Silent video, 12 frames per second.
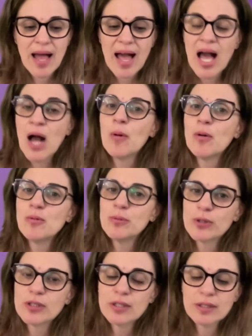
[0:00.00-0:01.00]
Our
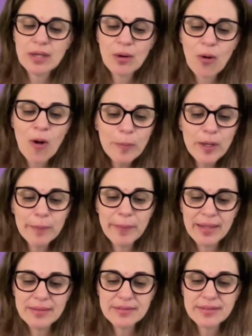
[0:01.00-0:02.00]
work
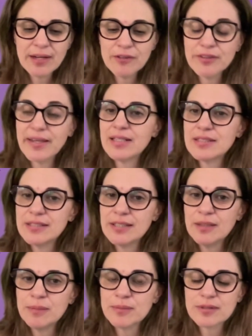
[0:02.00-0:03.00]
complements healthcare
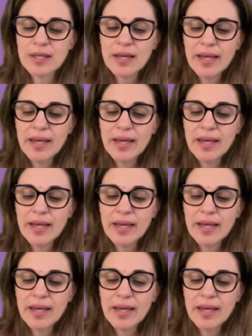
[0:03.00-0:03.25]
teams,